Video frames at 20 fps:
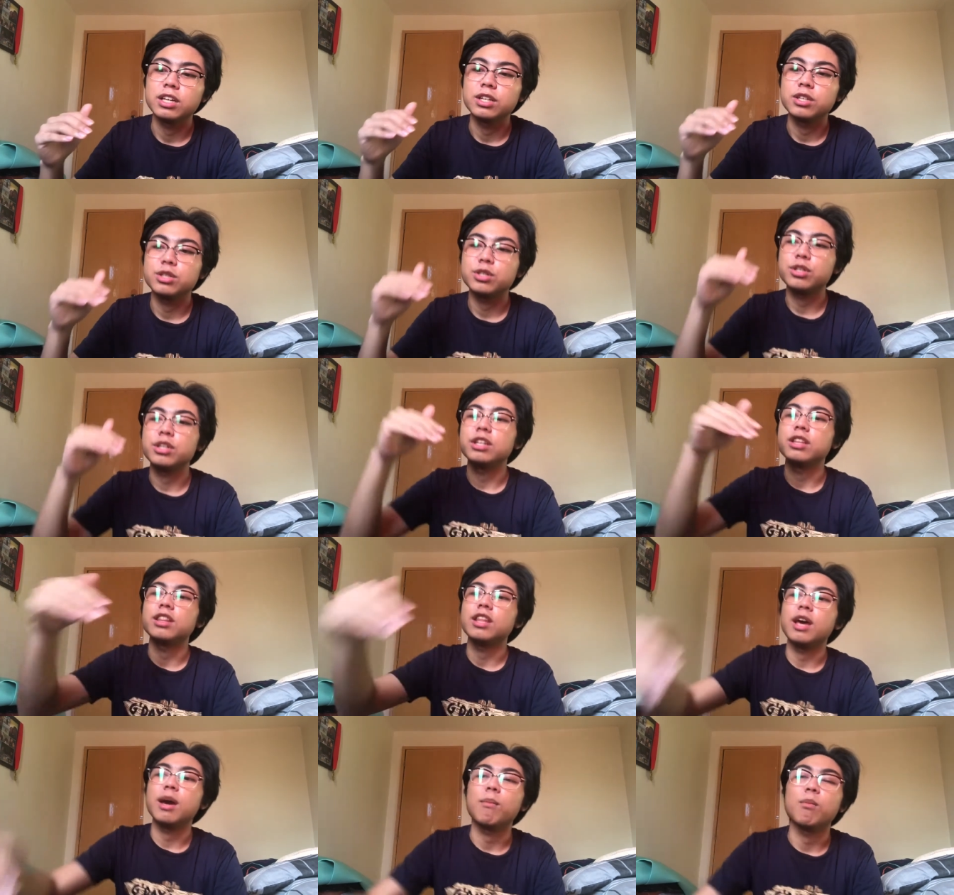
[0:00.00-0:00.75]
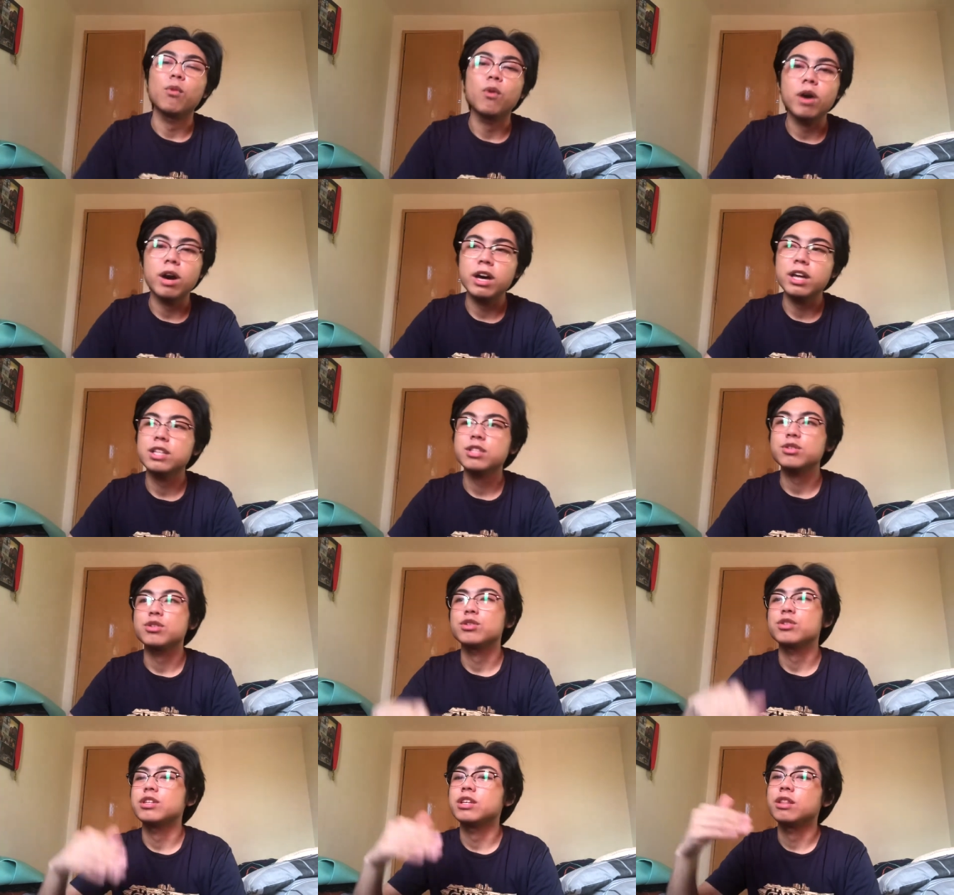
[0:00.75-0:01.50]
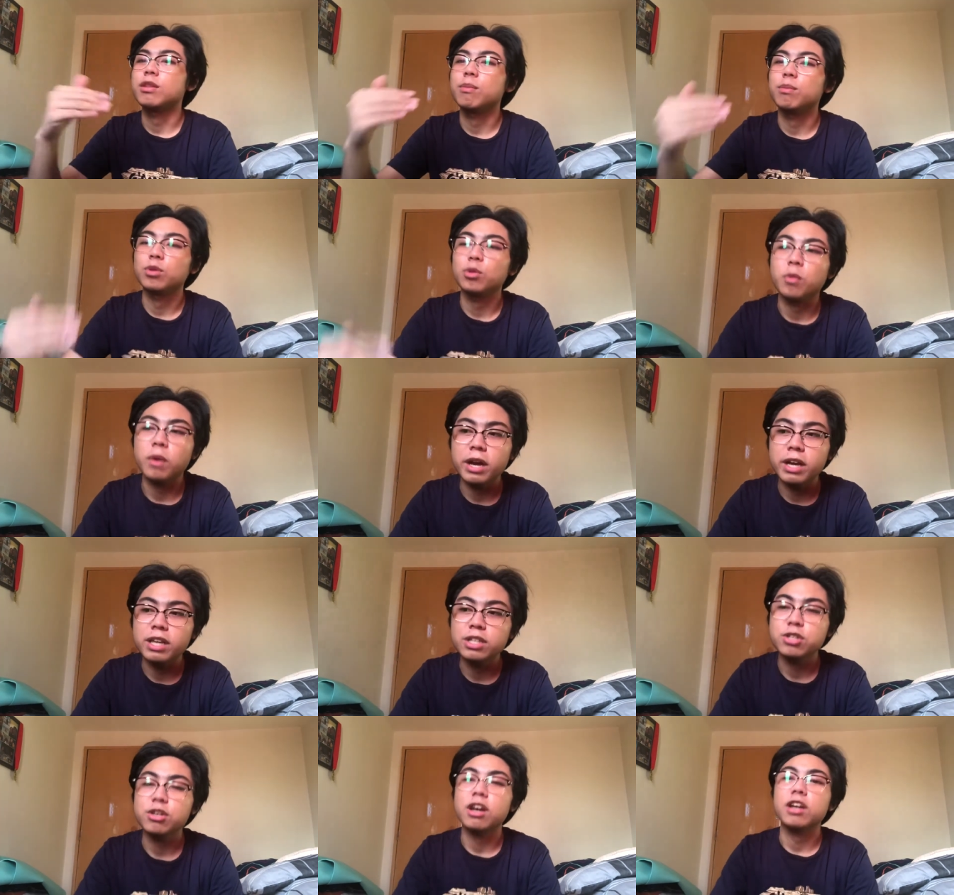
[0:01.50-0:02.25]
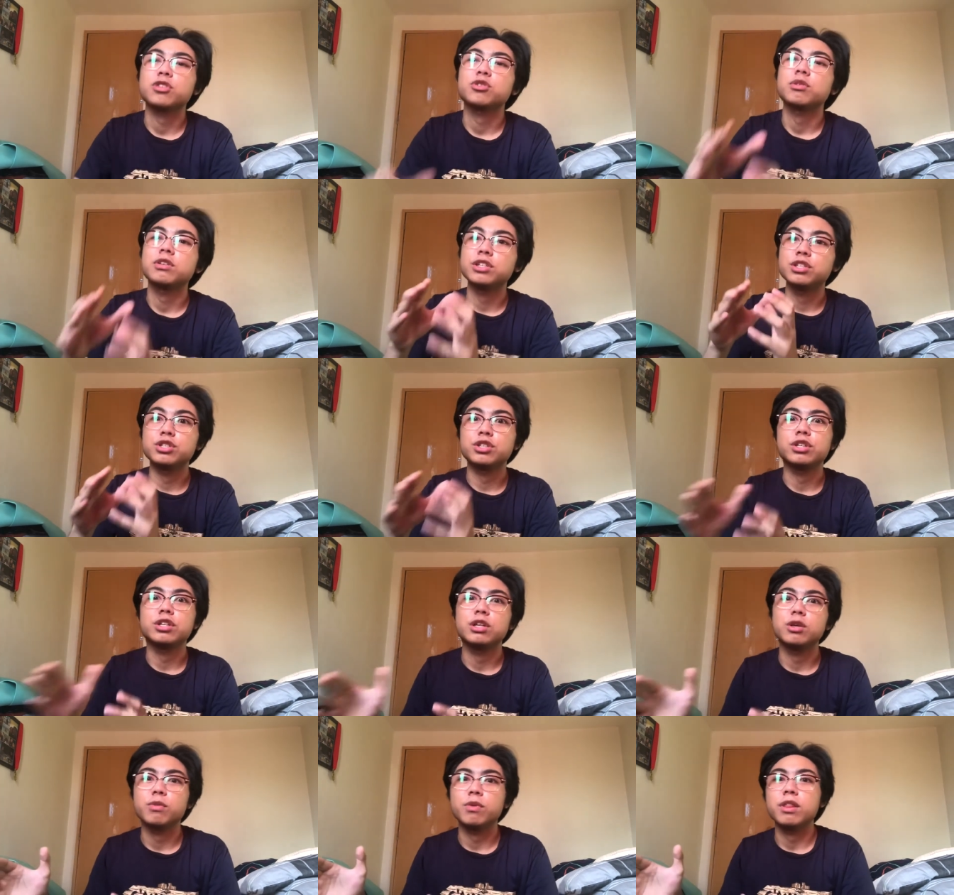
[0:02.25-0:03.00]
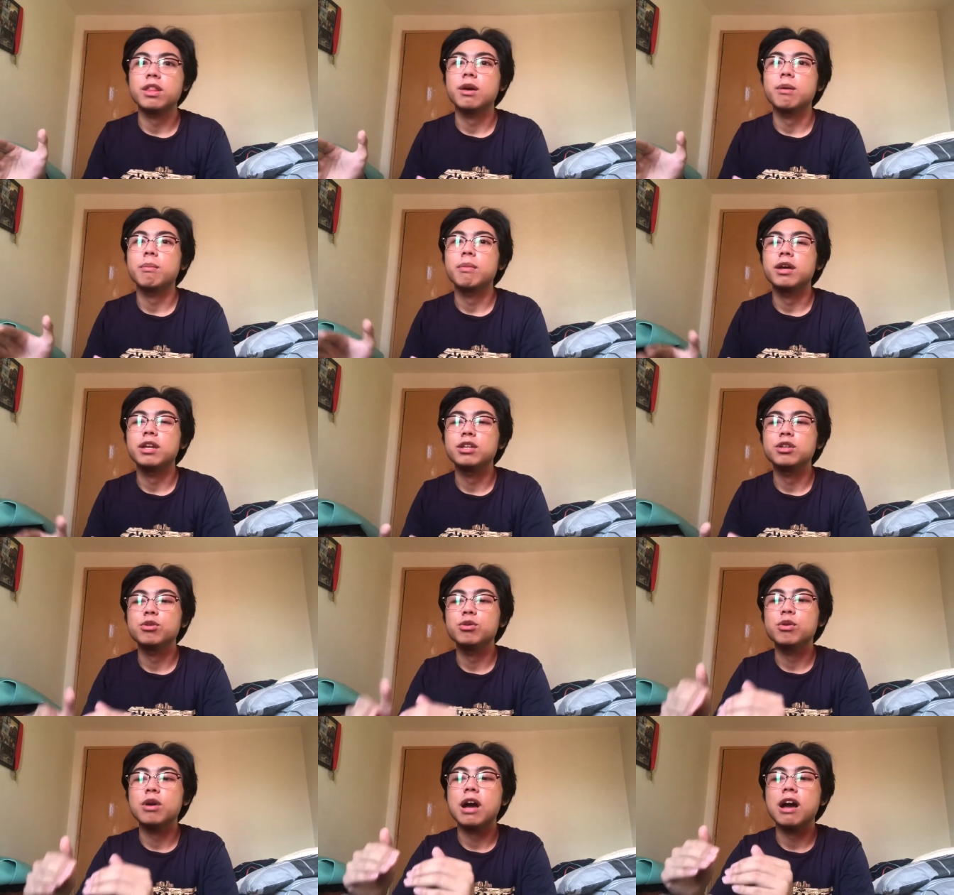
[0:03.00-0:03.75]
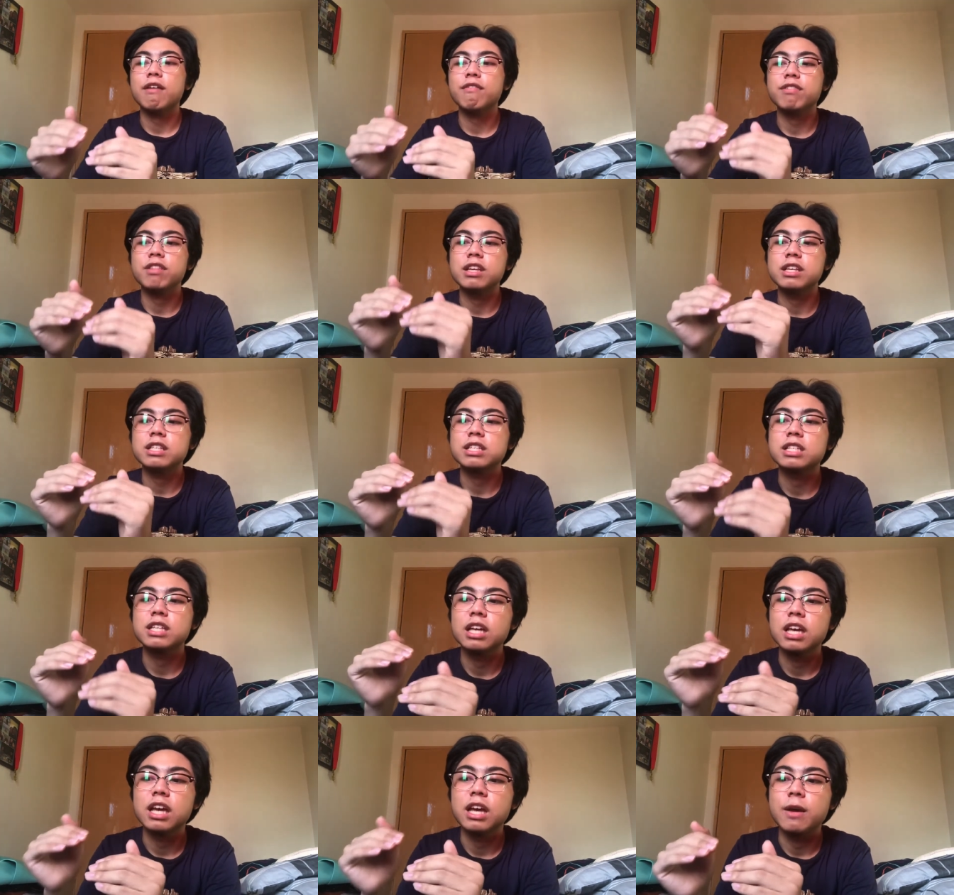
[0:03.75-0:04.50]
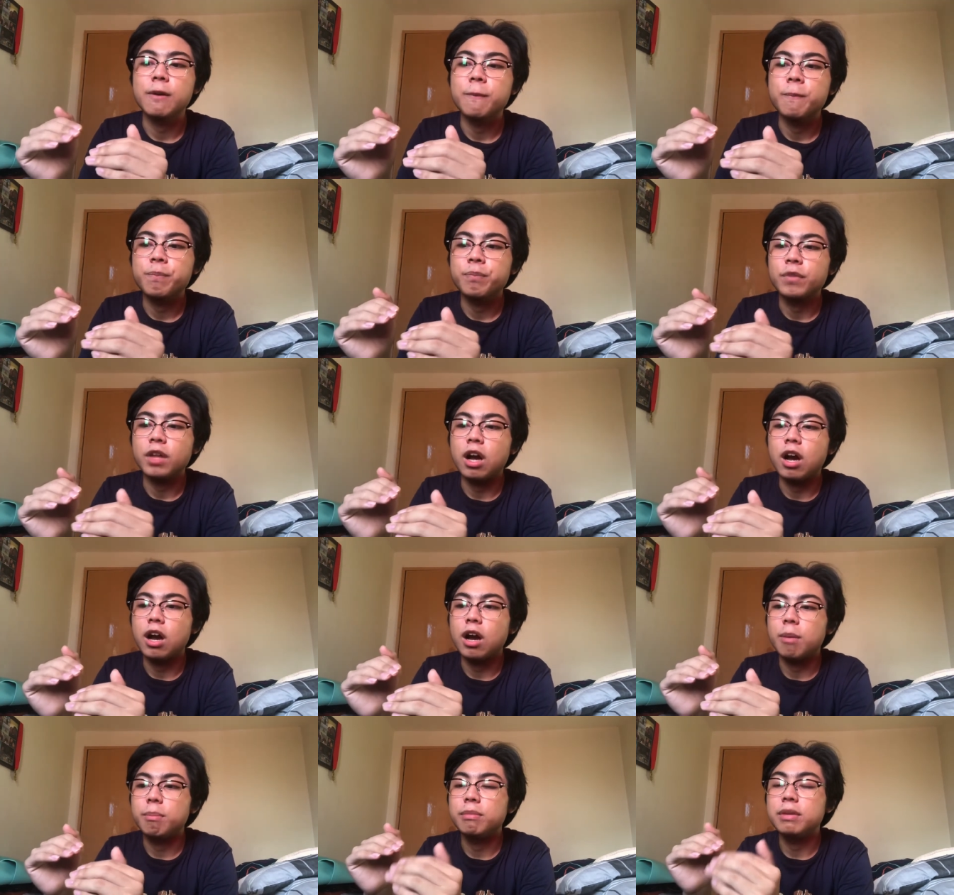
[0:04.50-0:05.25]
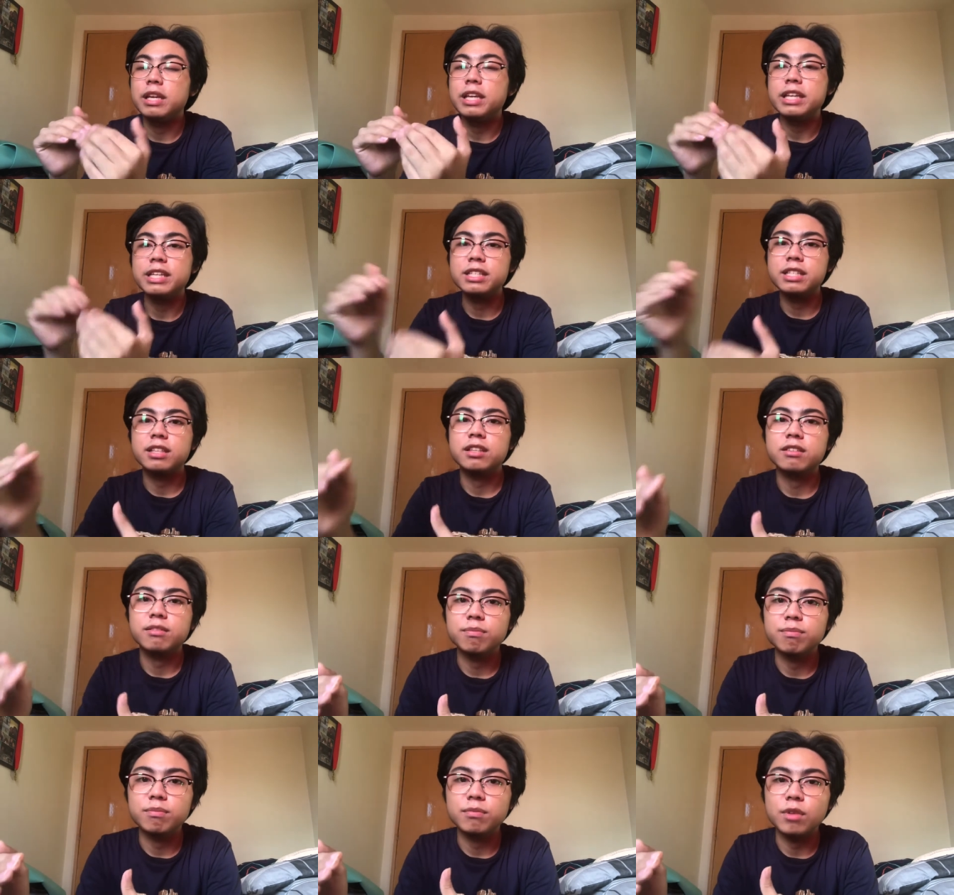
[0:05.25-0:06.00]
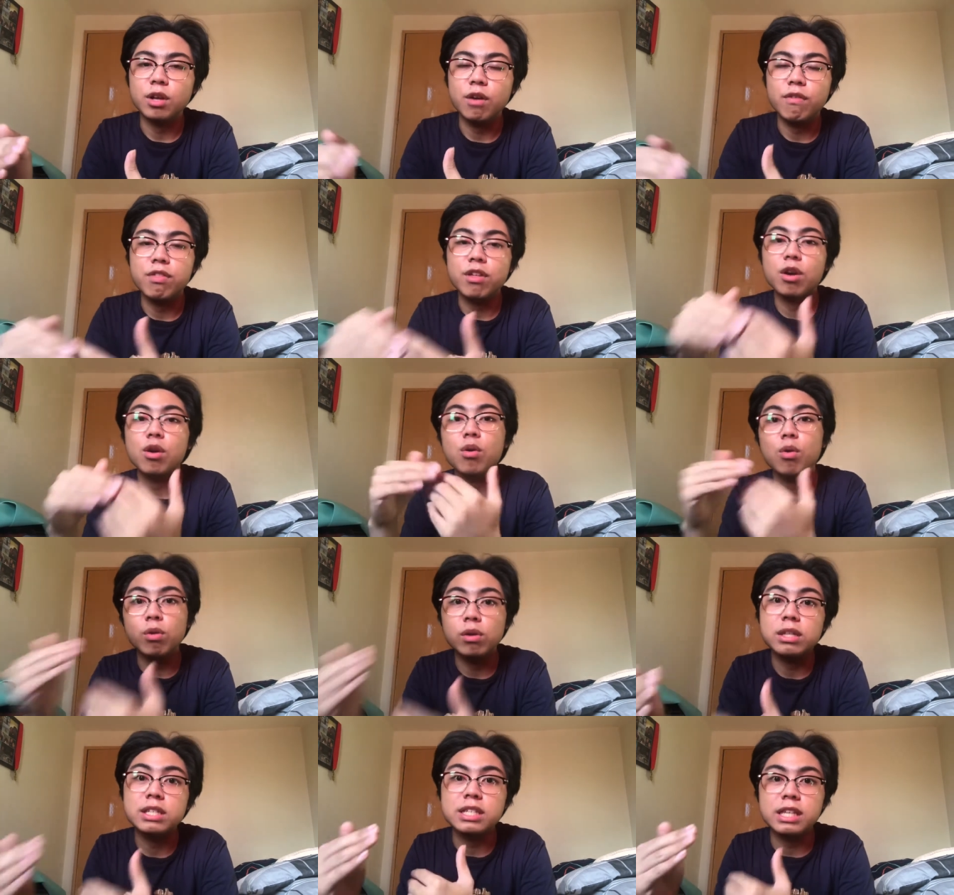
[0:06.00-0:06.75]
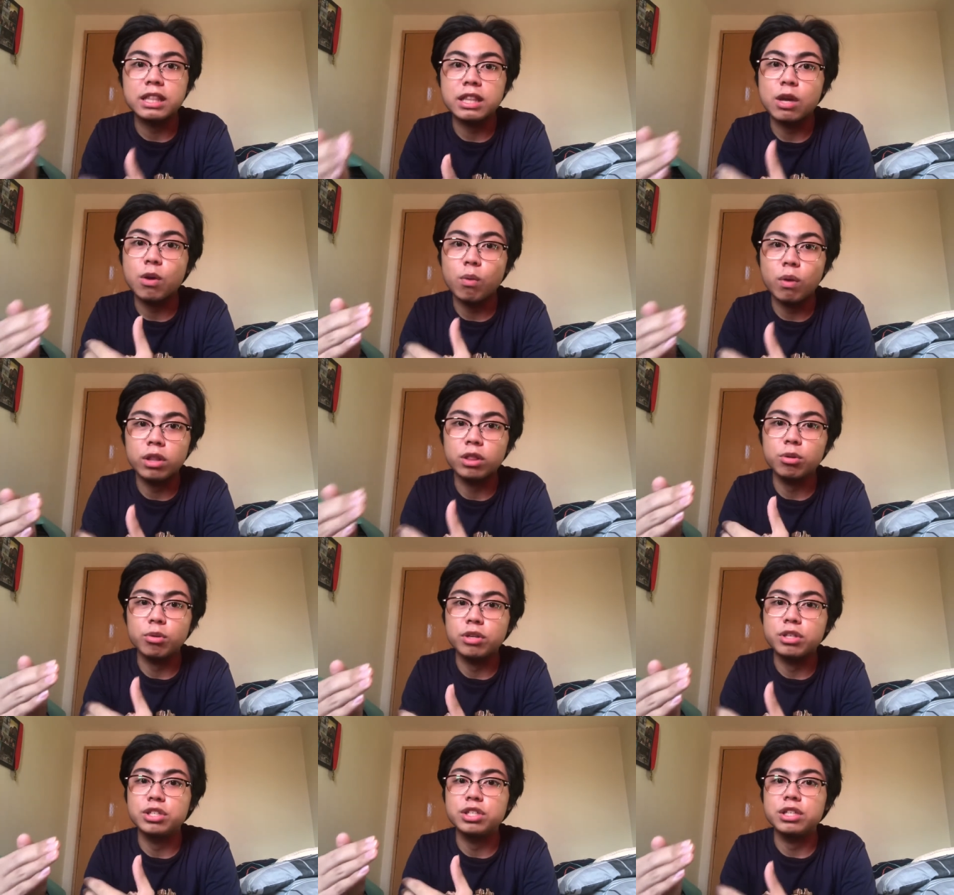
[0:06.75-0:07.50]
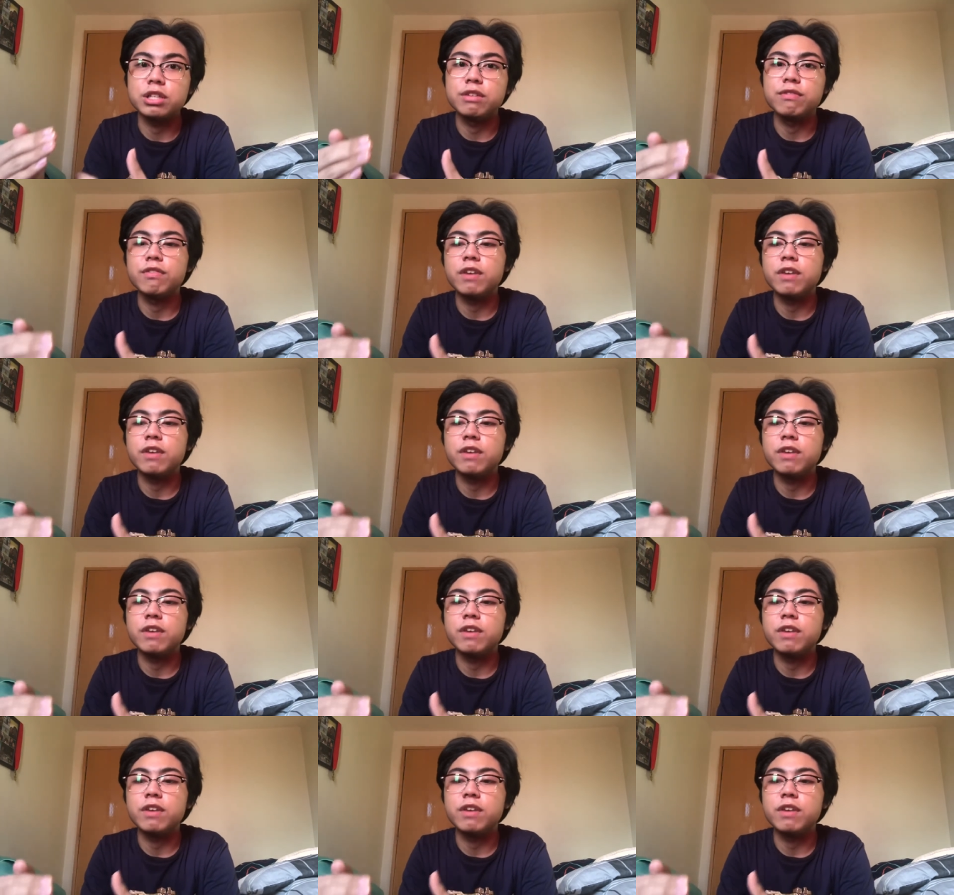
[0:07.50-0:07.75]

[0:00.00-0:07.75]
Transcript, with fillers: treat them once or treat them twice. You actually journey with them and you have this um, list of the goals that they want to achieve.